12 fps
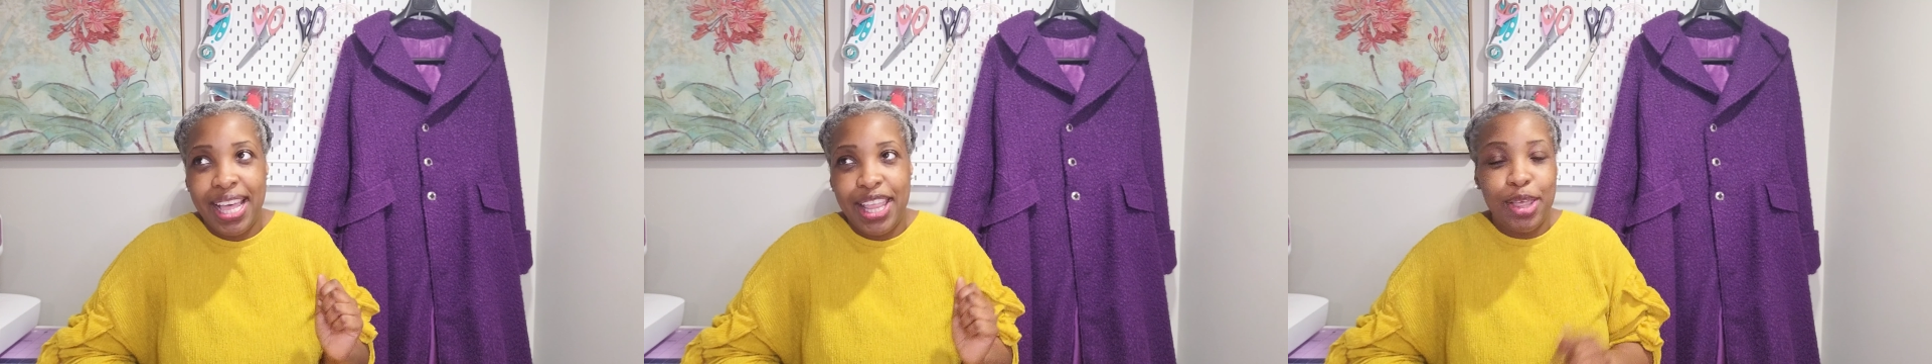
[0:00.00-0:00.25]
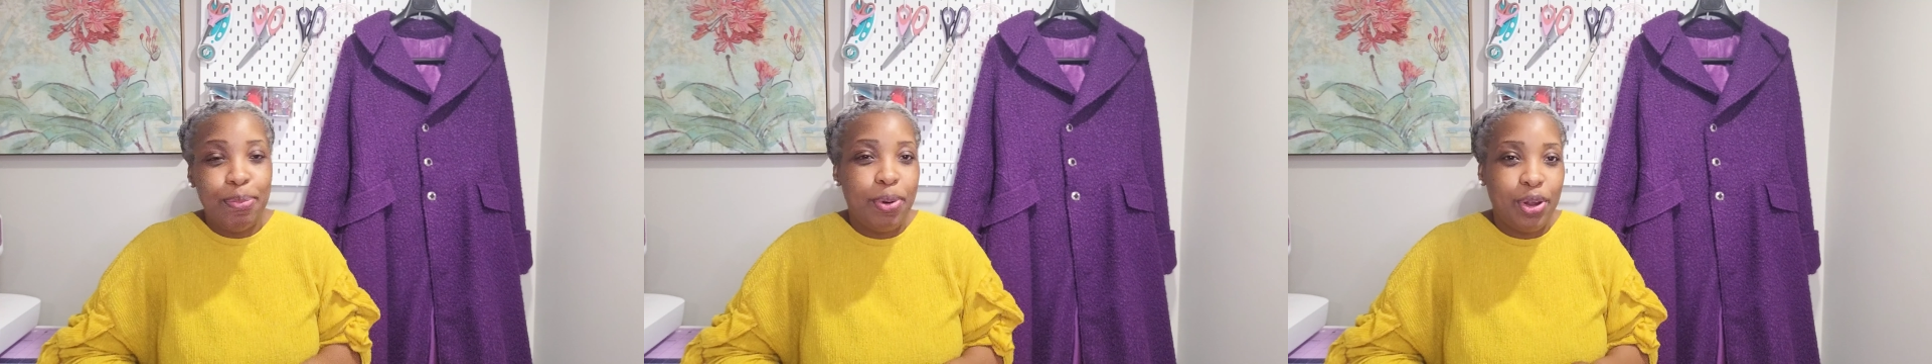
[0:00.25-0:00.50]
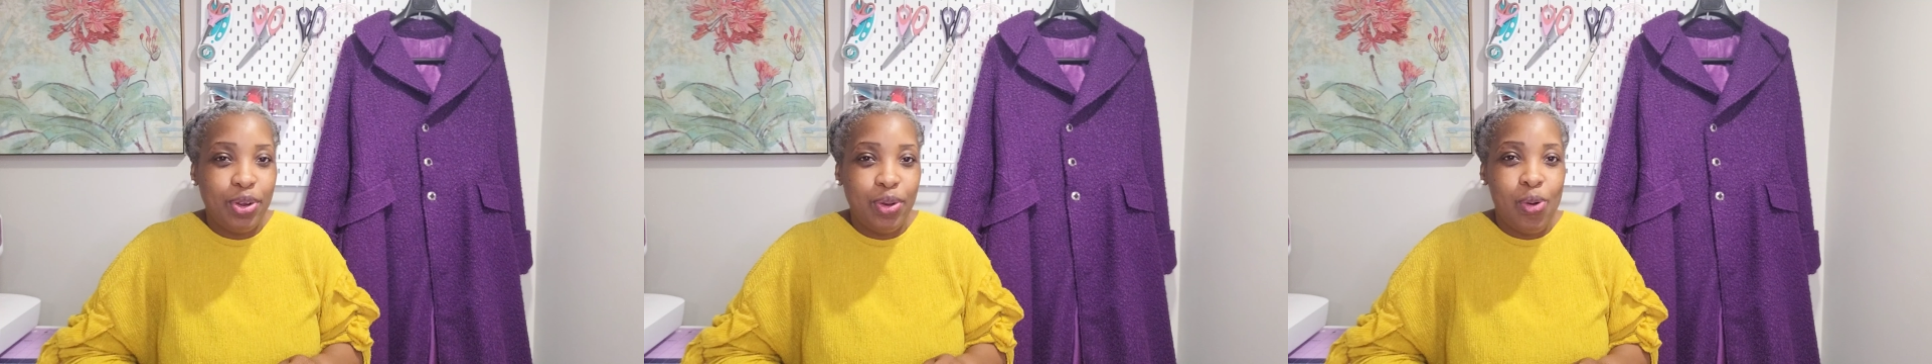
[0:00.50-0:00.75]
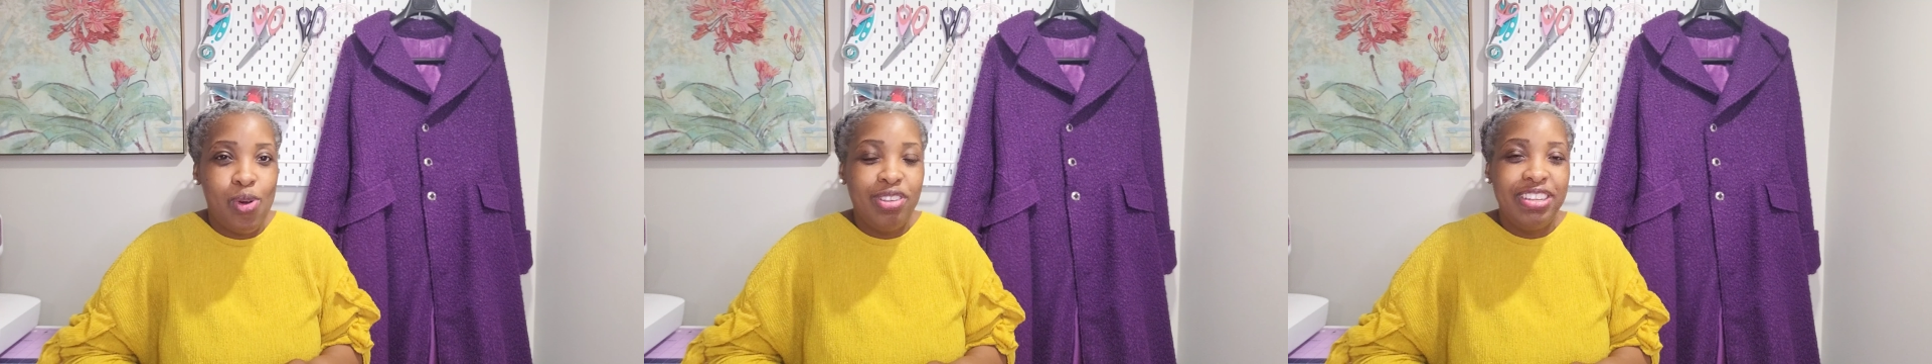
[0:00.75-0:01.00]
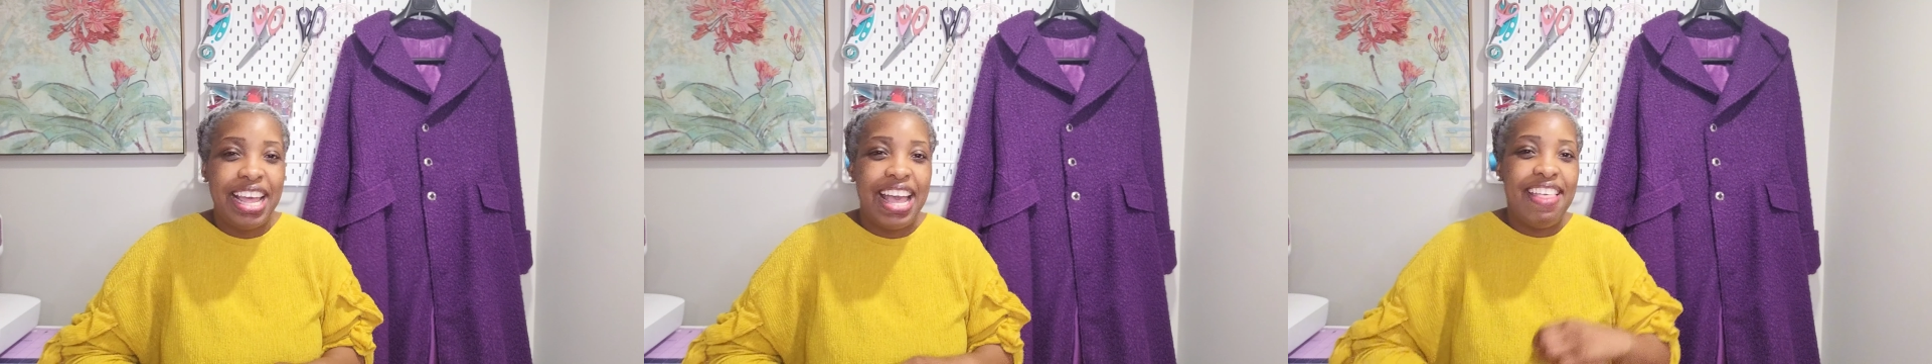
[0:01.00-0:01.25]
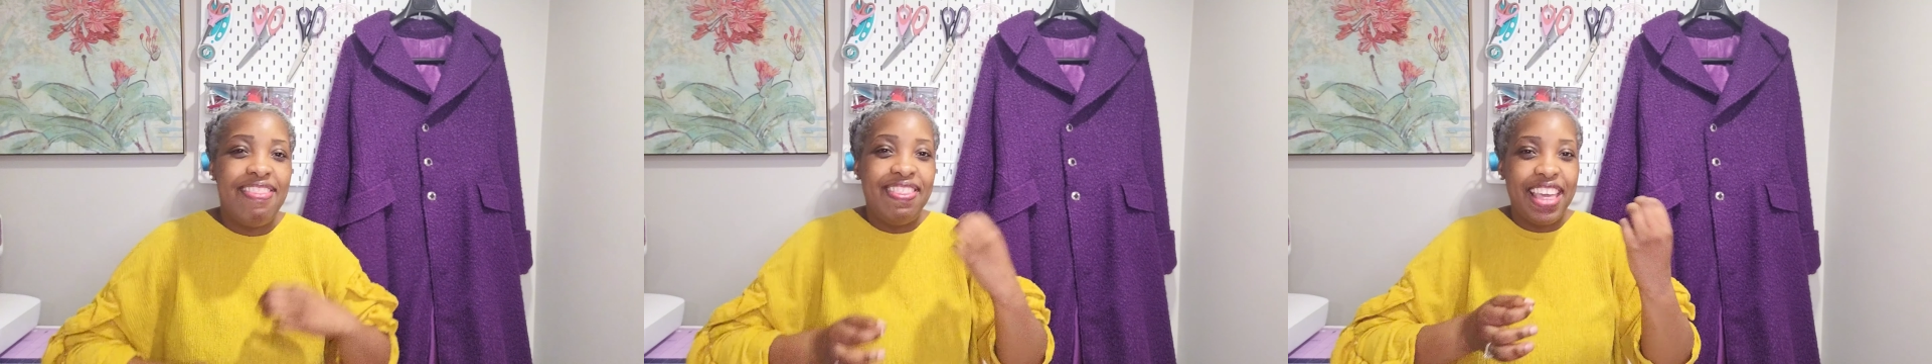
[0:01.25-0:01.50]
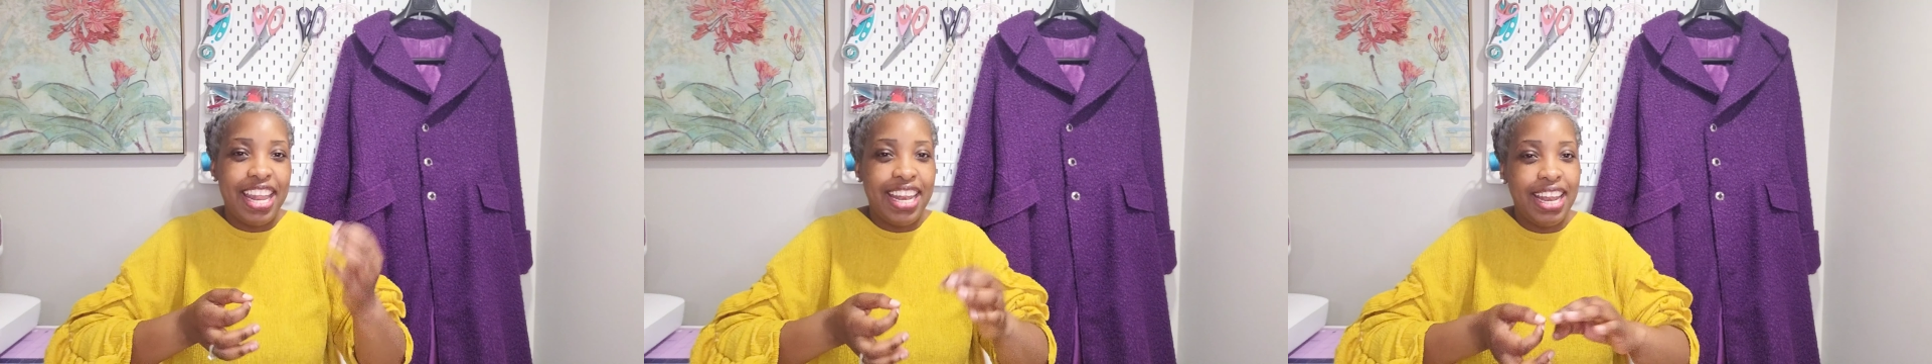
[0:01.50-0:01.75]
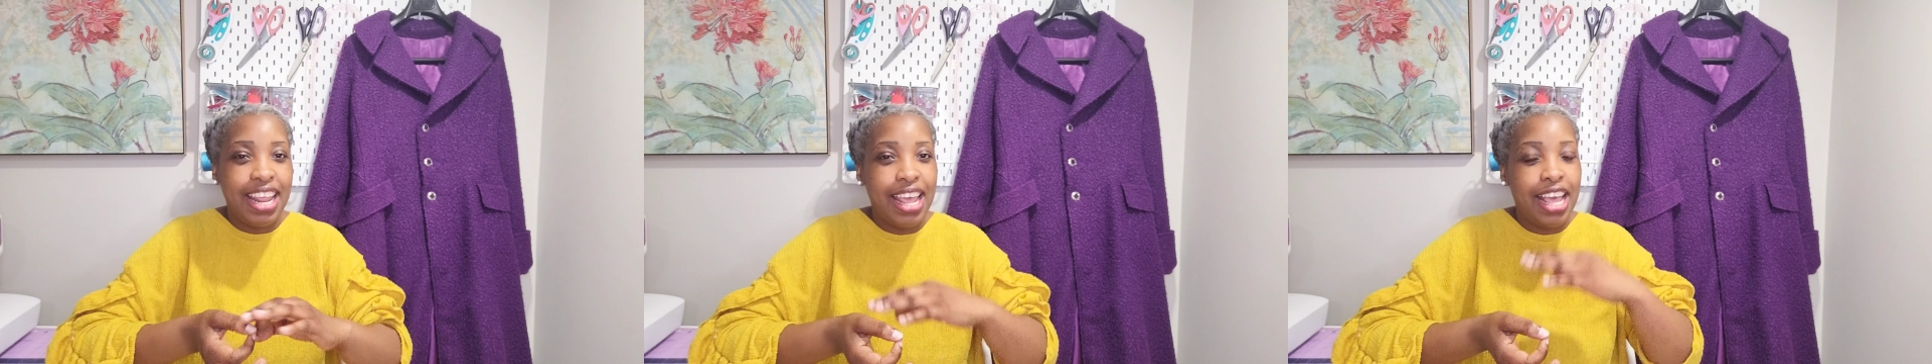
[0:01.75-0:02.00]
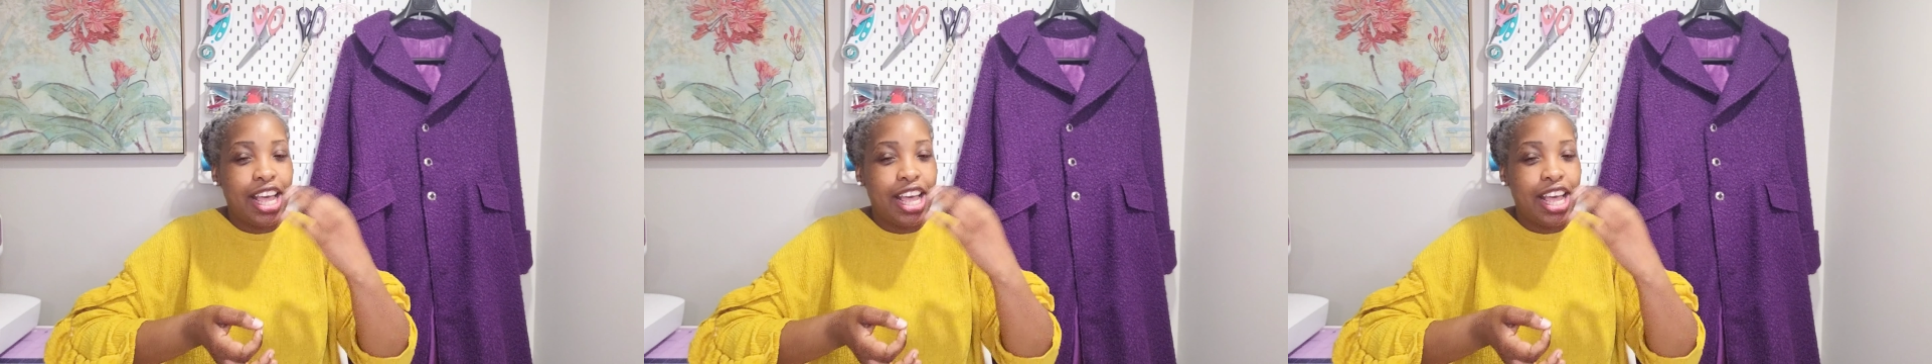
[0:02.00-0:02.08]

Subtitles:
buttonholes and then